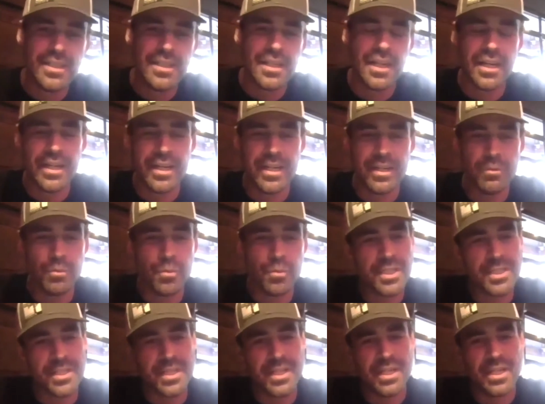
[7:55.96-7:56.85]
a
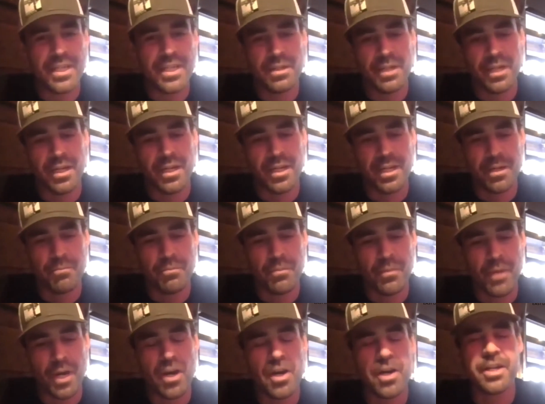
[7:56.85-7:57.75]
whiskey
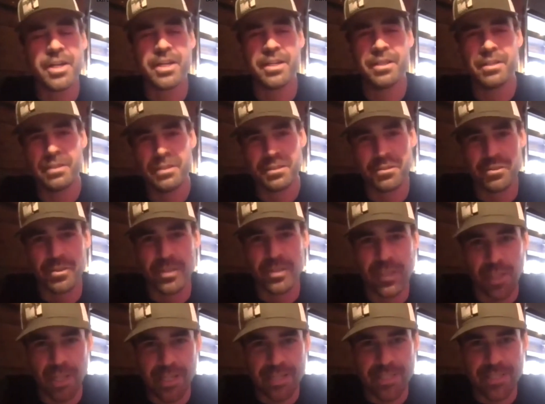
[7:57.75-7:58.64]
honey
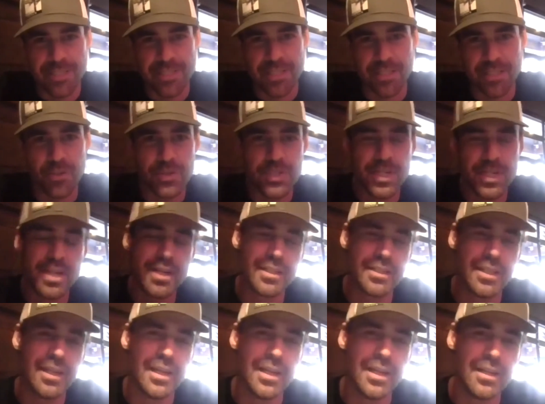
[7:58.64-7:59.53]
glaze that goes on
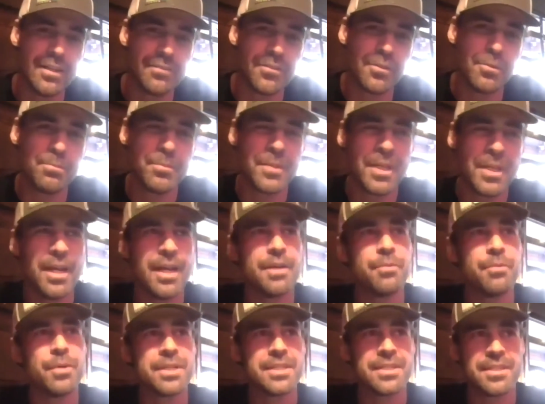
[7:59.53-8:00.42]
that from the High
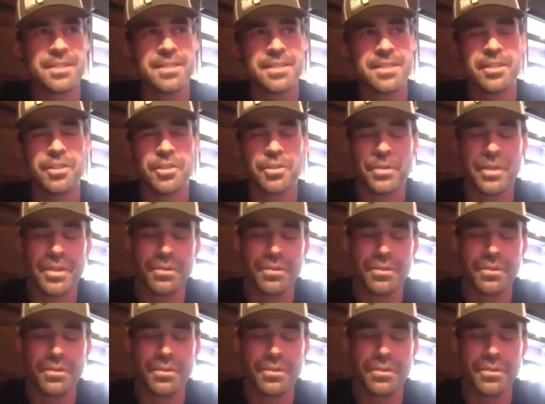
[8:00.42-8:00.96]
West Distillery